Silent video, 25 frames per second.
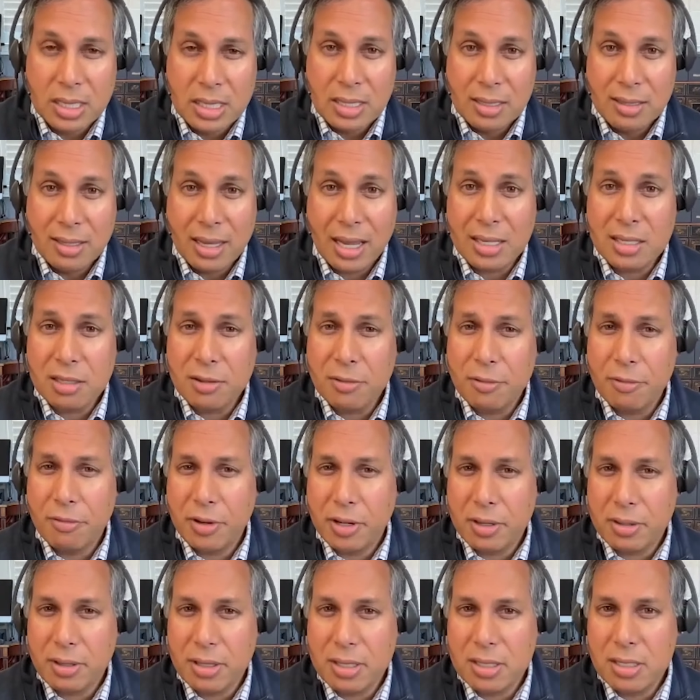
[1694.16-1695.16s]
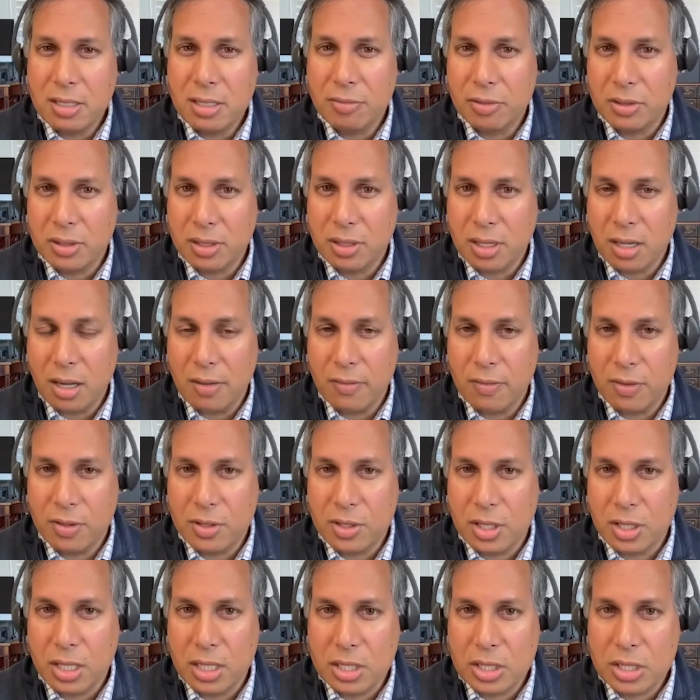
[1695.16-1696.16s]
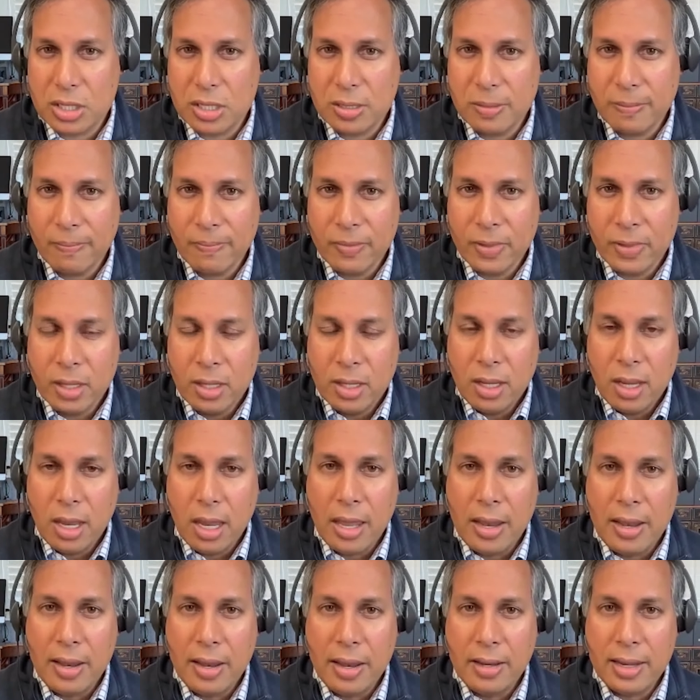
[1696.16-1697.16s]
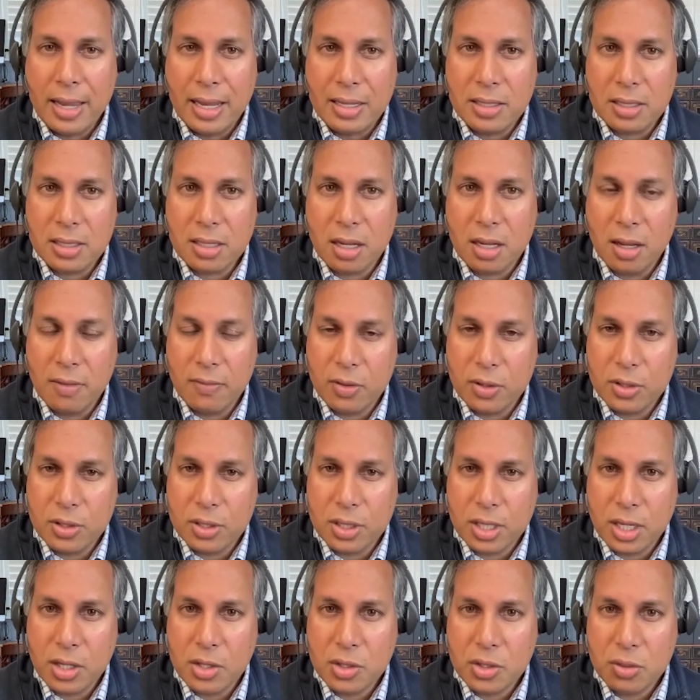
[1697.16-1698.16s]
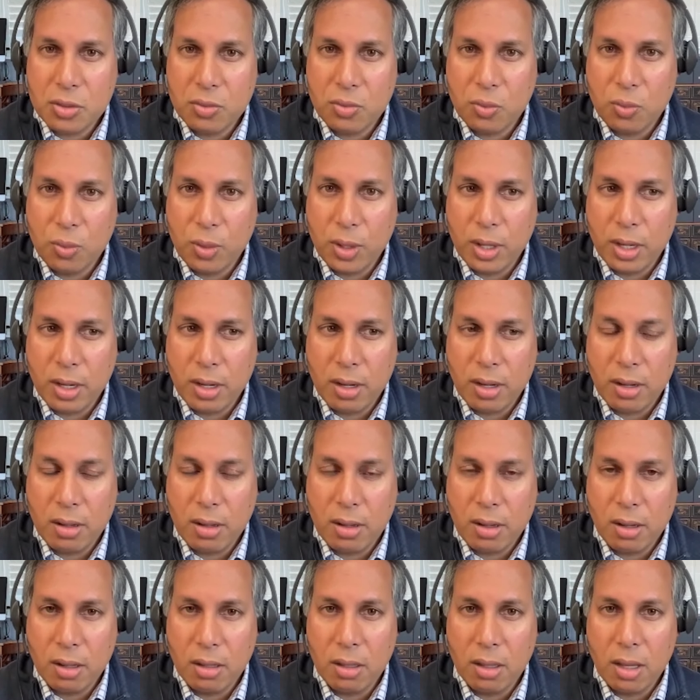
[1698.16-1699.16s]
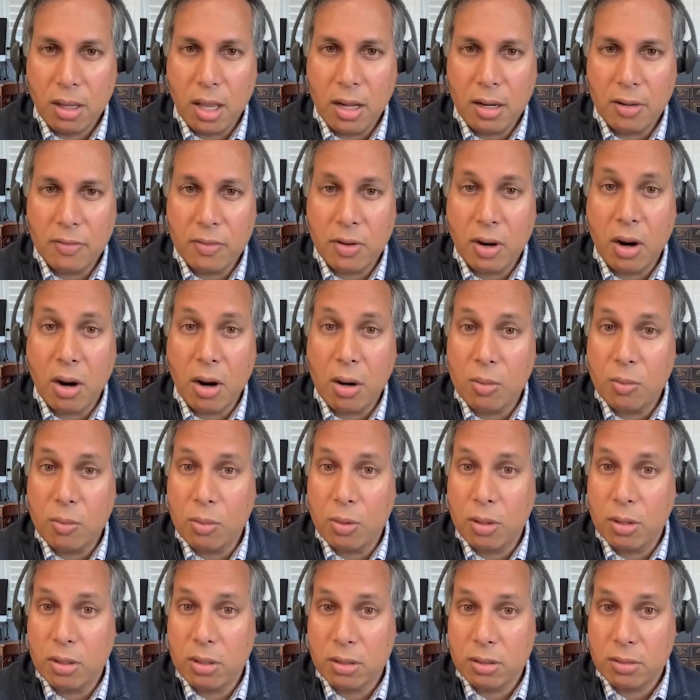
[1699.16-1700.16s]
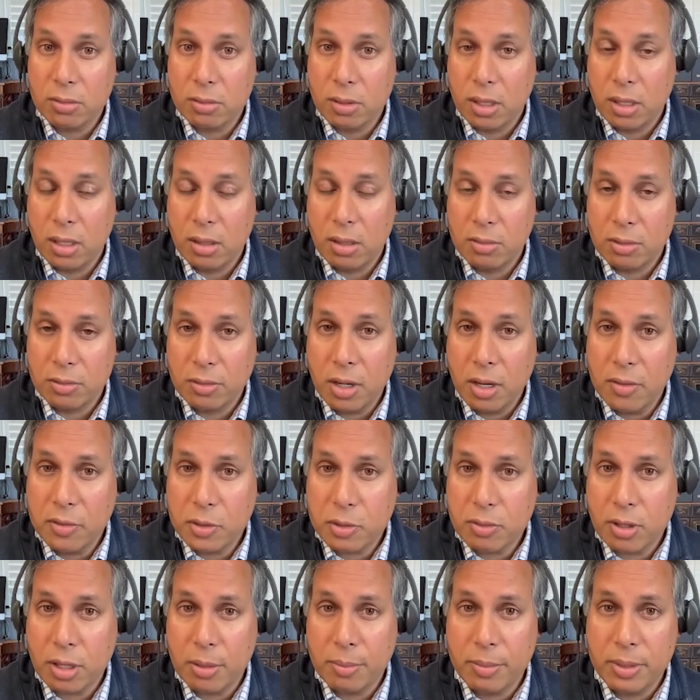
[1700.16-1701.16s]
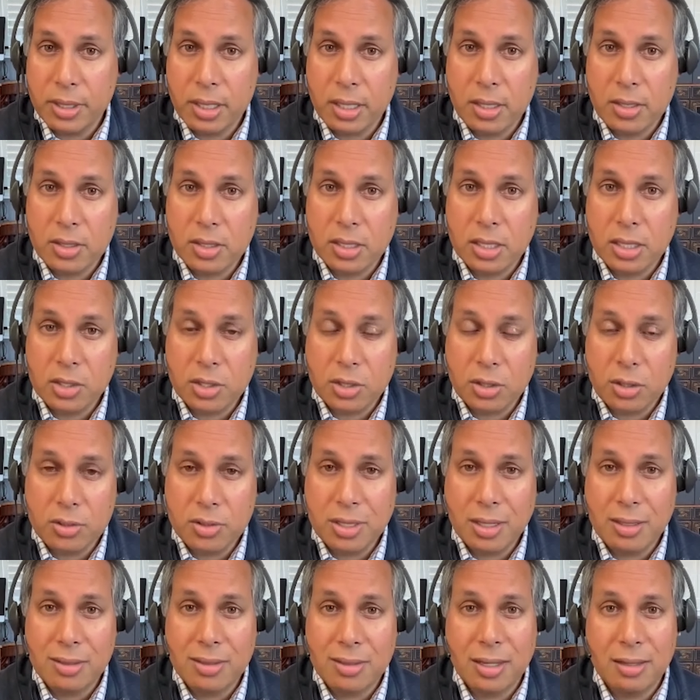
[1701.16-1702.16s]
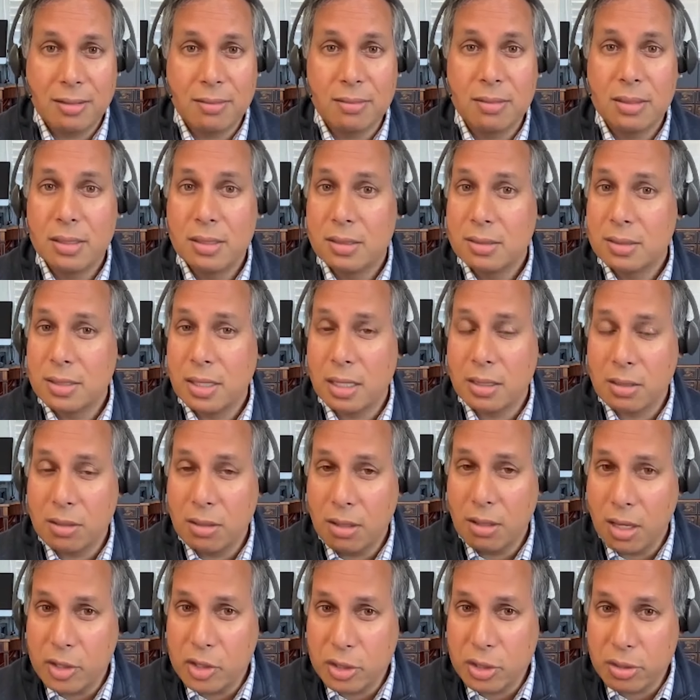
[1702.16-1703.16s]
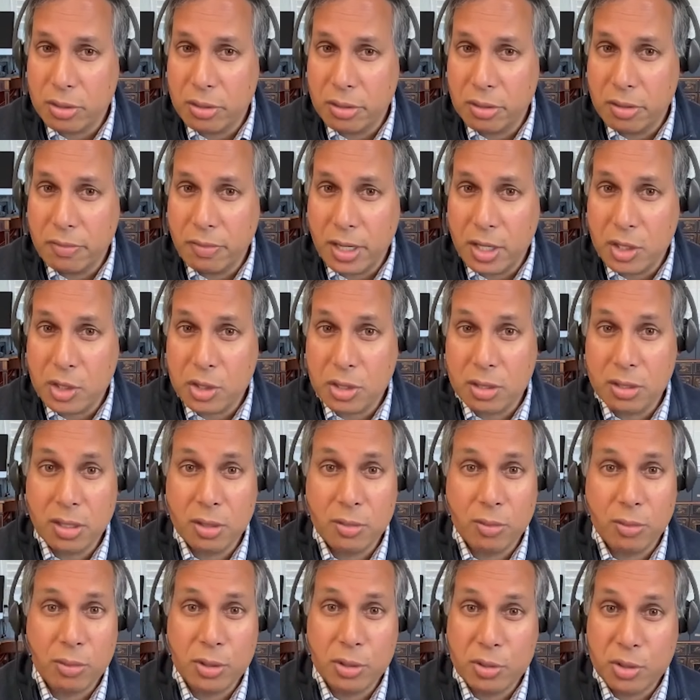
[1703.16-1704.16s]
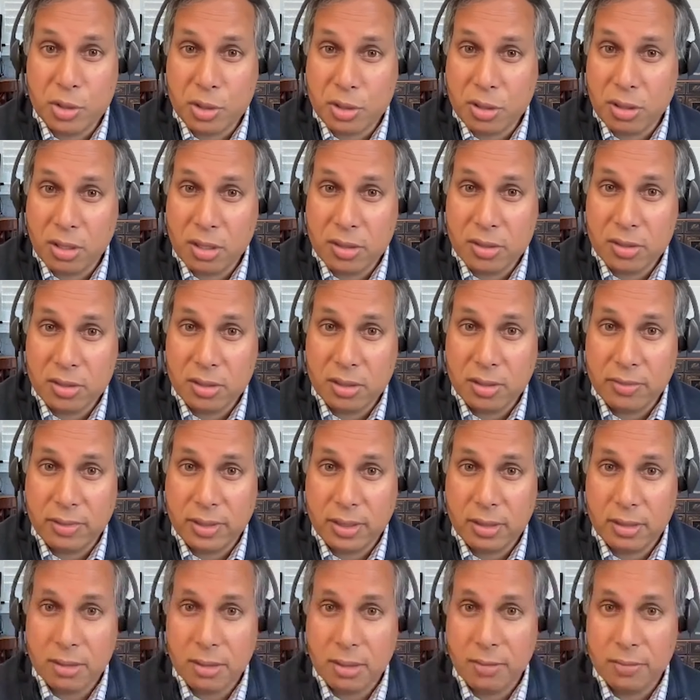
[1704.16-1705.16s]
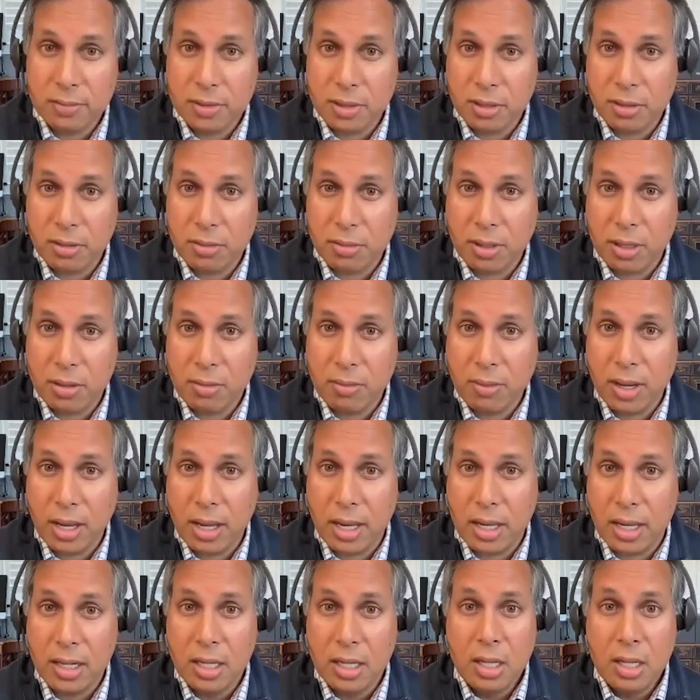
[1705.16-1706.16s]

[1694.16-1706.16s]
that's a very different conversation. And that's a conversation where a lot of our work uh, revolves around because it turns out that technological innovation can reduce your cost of living if done the right way.